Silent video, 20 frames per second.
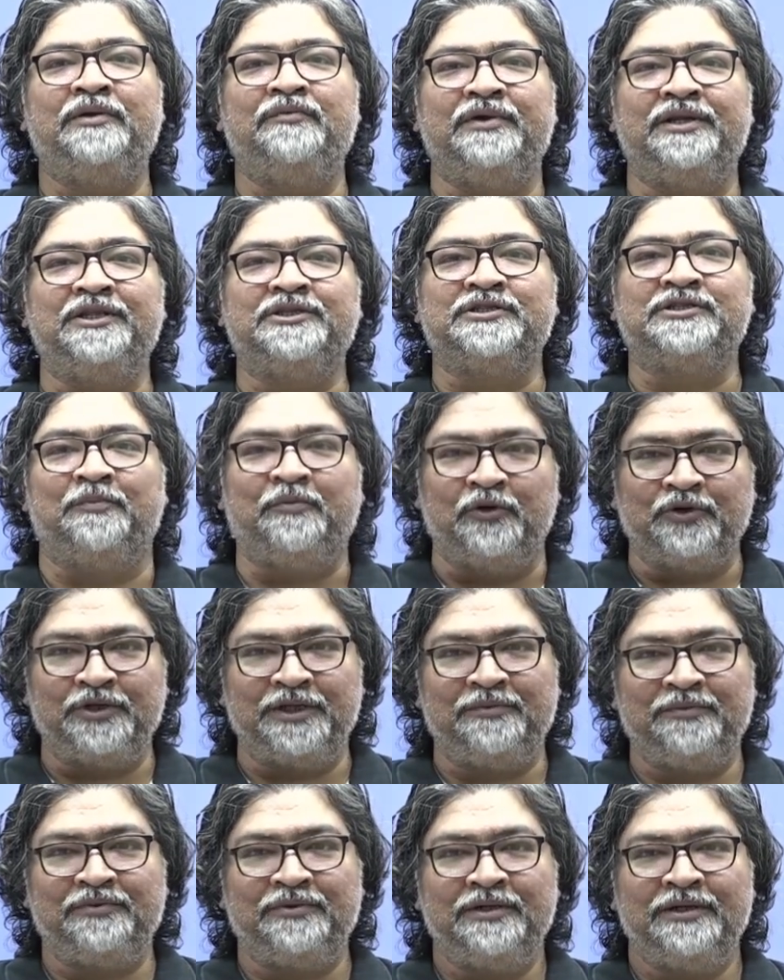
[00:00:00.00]
very
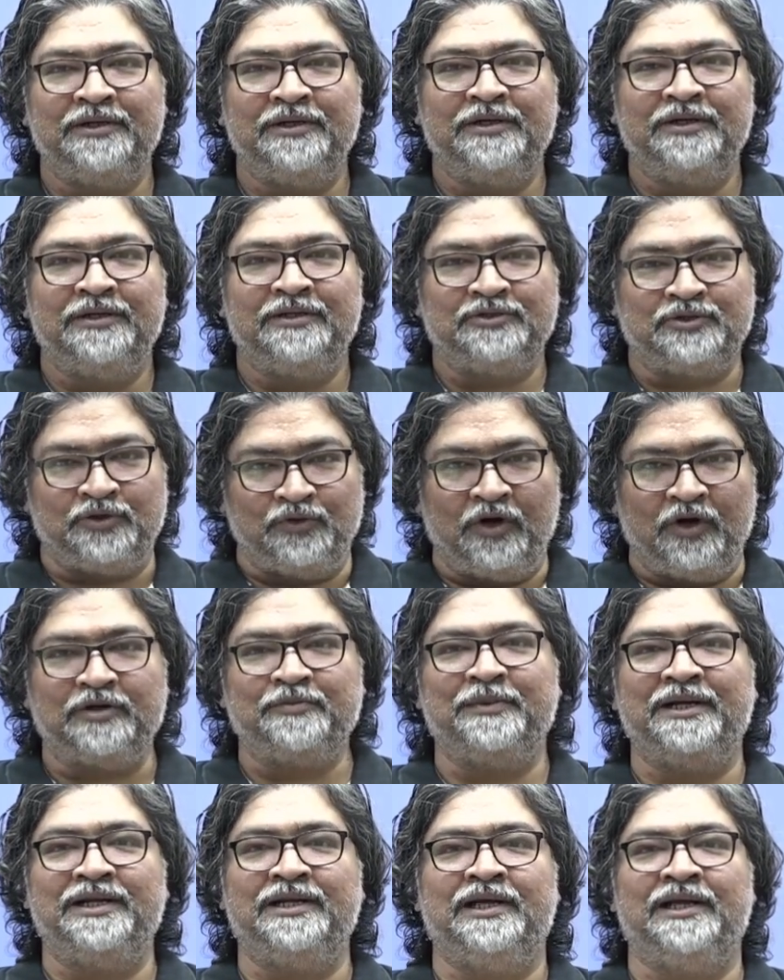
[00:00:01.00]
supportive throughout
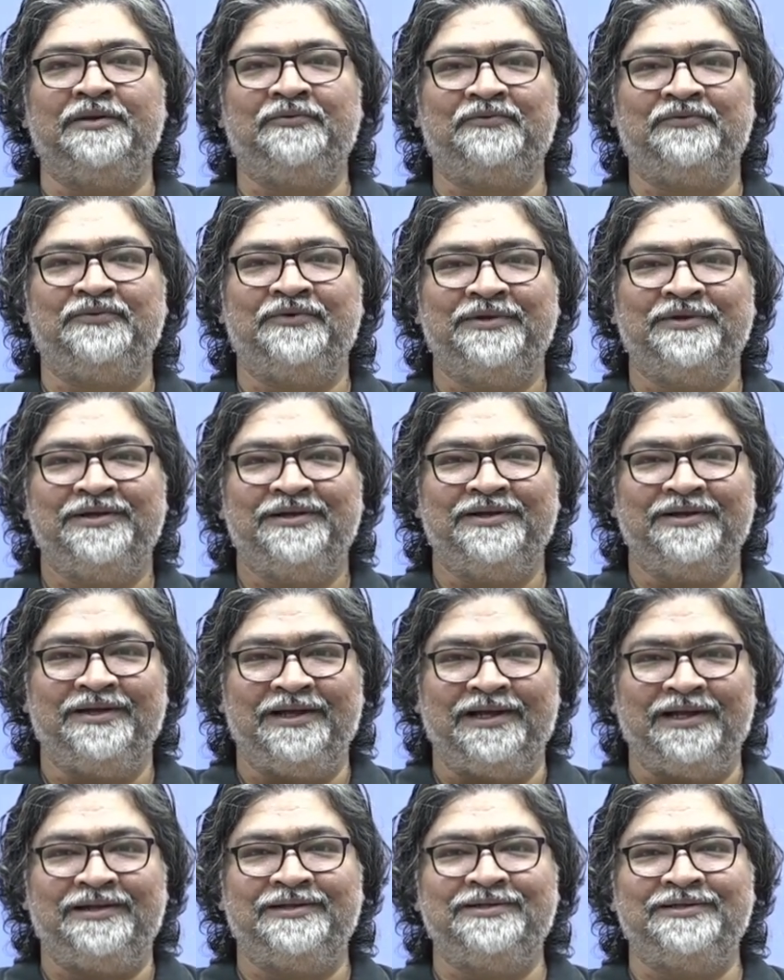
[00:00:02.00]
my life,
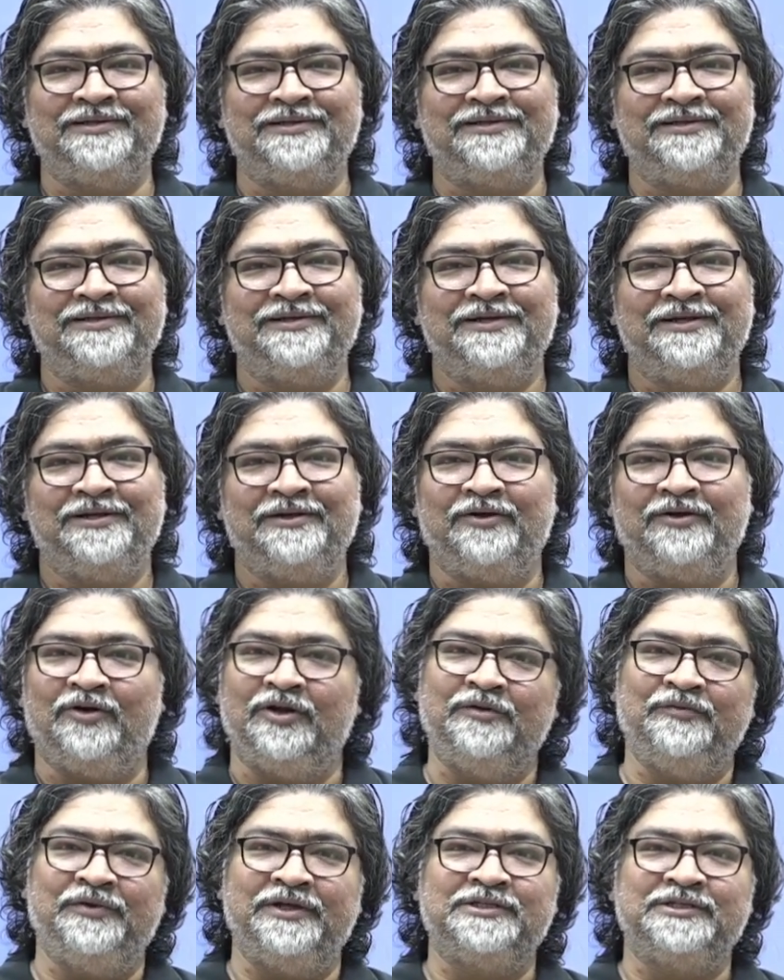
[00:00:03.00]
and
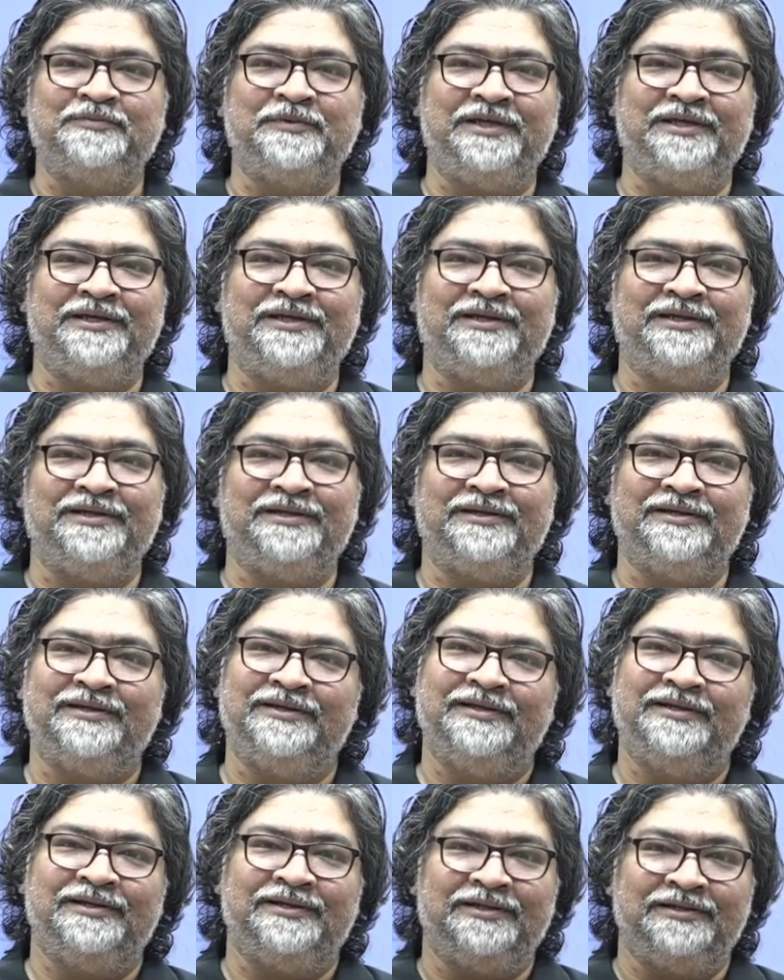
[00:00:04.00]
always be
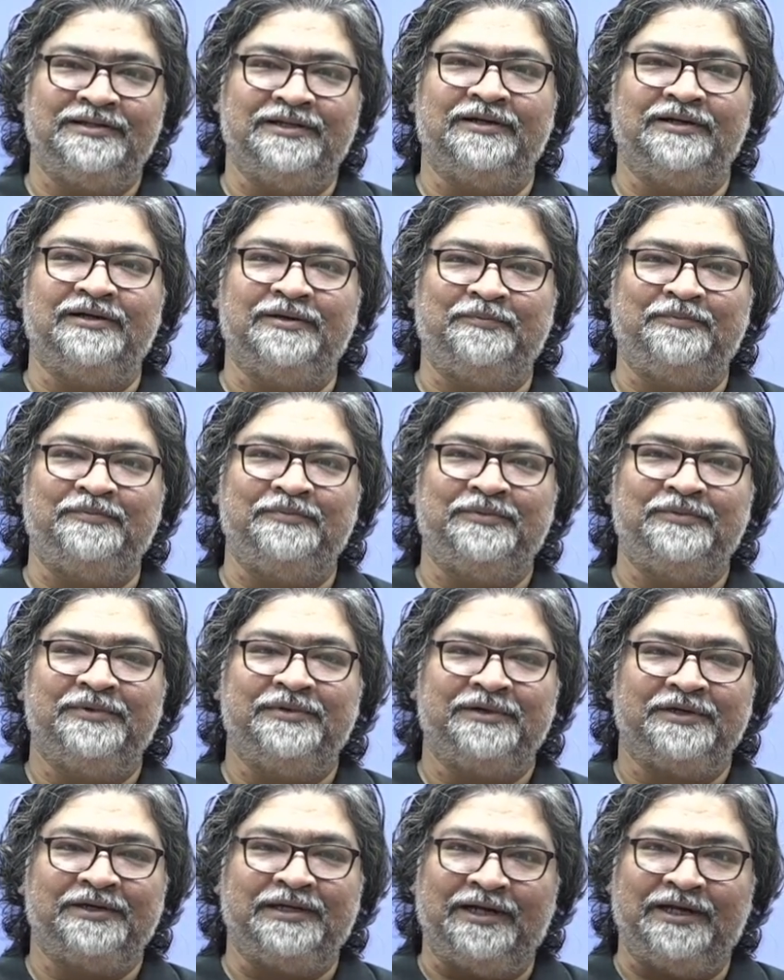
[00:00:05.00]
the
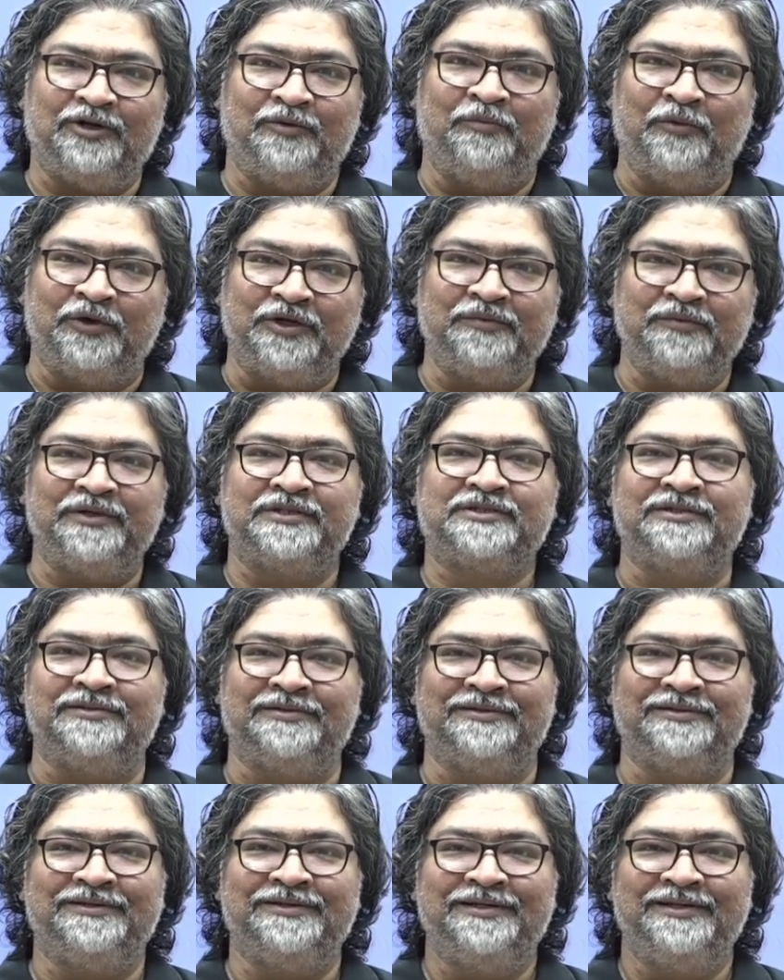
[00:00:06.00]
kind of
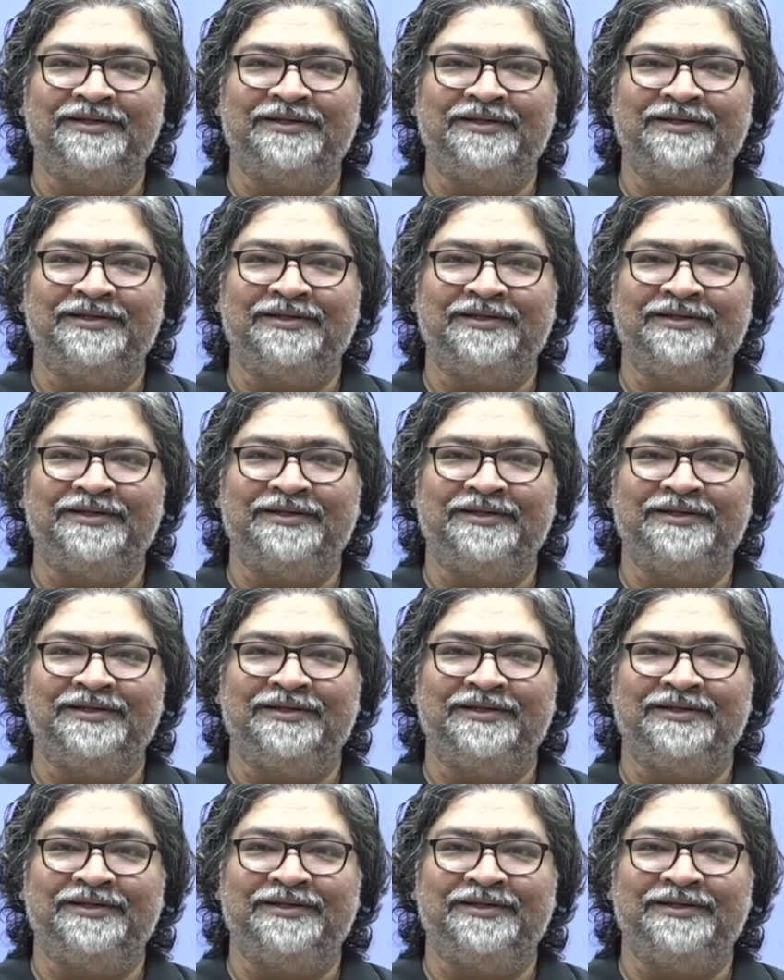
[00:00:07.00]
motivation.